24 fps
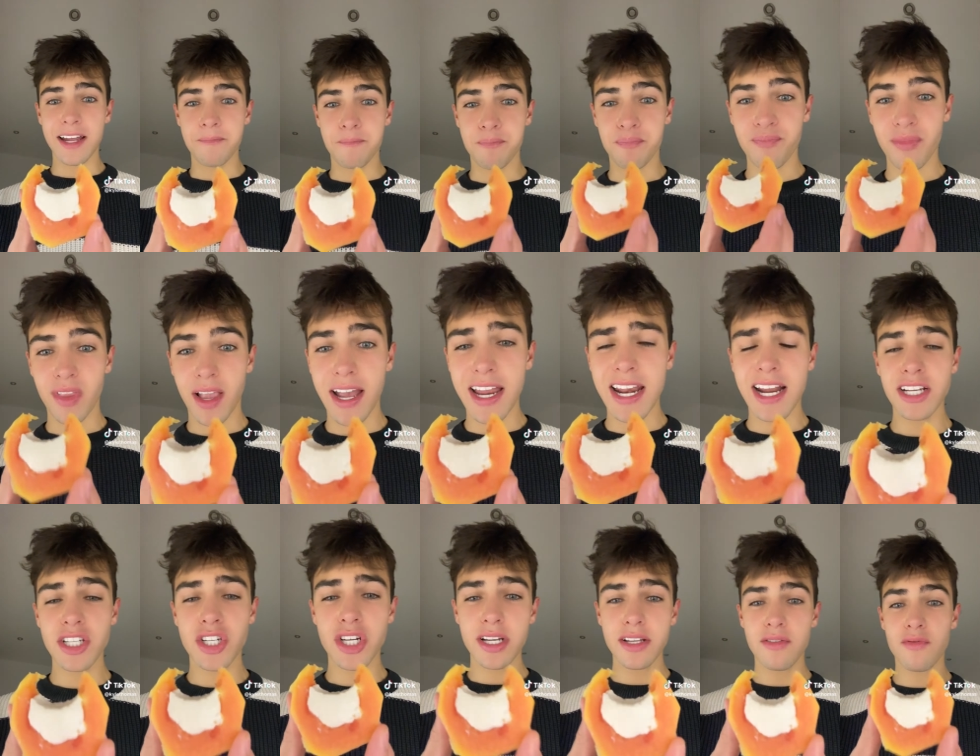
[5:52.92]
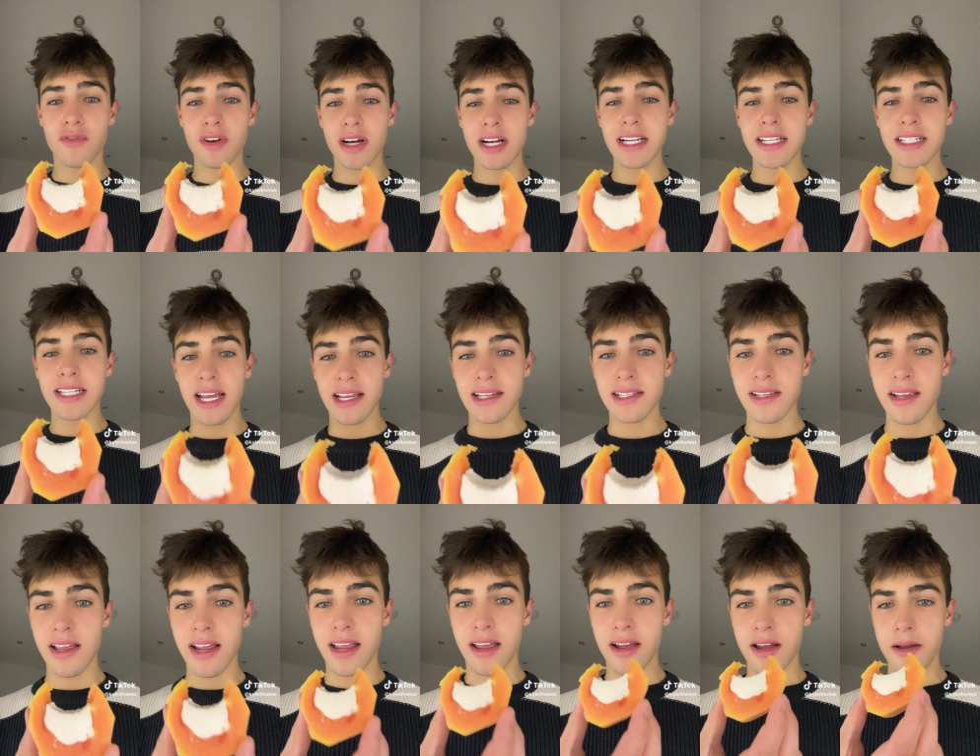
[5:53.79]
it actually really tastes like
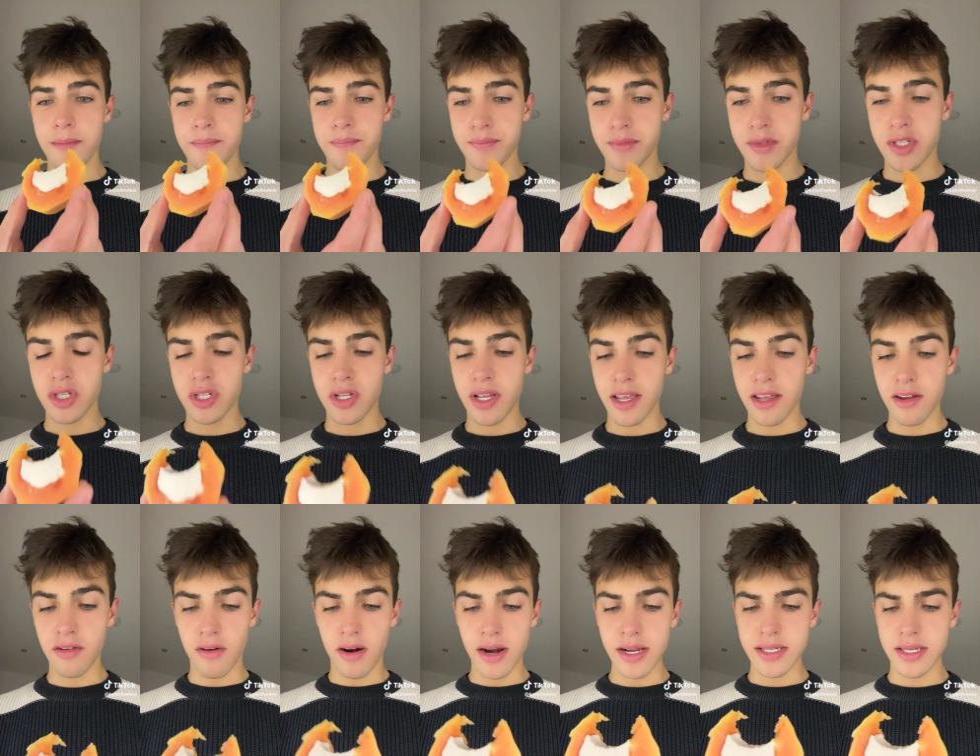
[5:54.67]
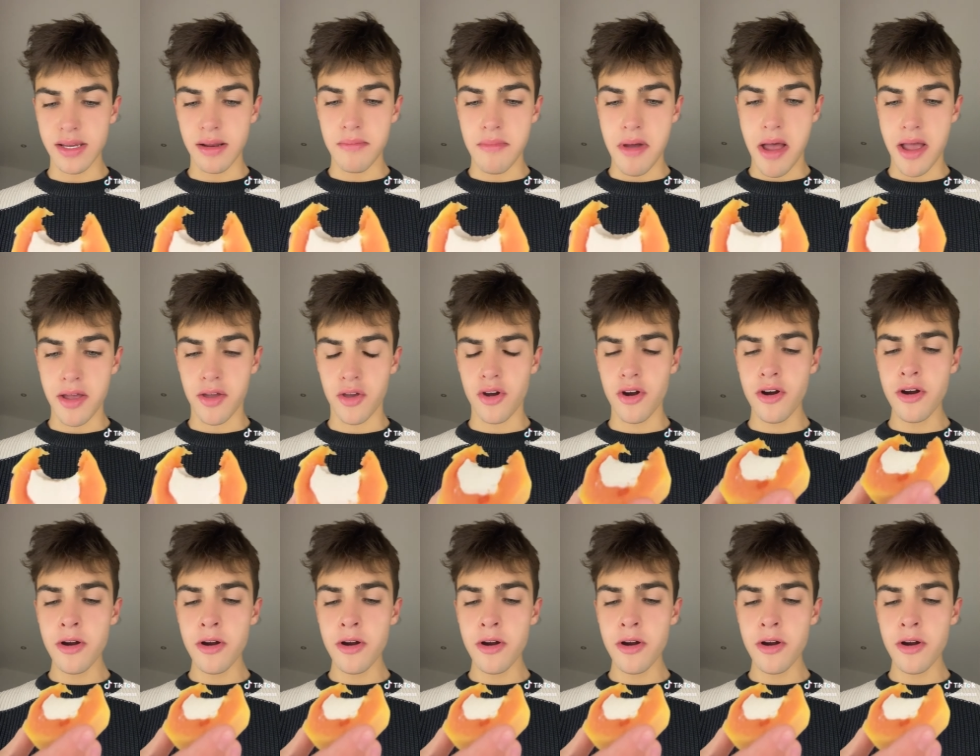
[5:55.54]
sticky rice and mango,